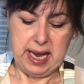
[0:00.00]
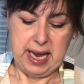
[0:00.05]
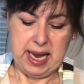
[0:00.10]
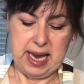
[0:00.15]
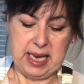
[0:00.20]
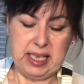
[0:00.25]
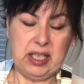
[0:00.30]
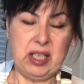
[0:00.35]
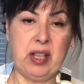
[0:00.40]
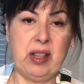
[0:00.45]

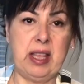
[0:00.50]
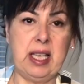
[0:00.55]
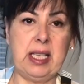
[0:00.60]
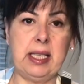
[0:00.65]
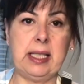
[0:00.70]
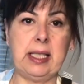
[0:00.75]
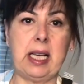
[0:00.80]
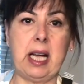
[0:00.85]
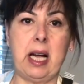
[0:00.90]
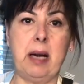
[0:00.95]
And to
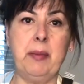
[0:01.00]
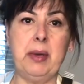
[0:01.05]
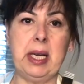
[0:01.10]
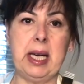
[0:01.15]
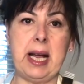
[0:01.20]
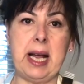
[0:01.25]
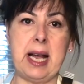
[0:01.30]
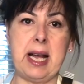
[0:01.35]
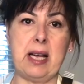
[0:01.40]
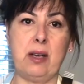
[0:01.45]
this, I'm
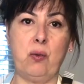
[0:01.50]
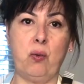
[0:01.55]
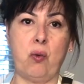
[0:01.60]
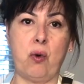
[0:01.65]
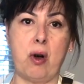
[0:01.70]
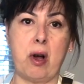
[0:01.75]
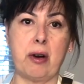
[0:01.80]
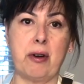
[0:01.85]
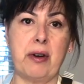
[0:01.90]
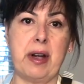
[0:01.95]
gonna add
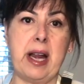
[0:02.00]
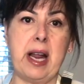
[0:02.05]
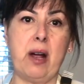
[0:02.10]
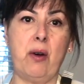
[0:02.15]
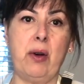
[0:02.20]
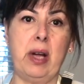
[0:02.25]
water now,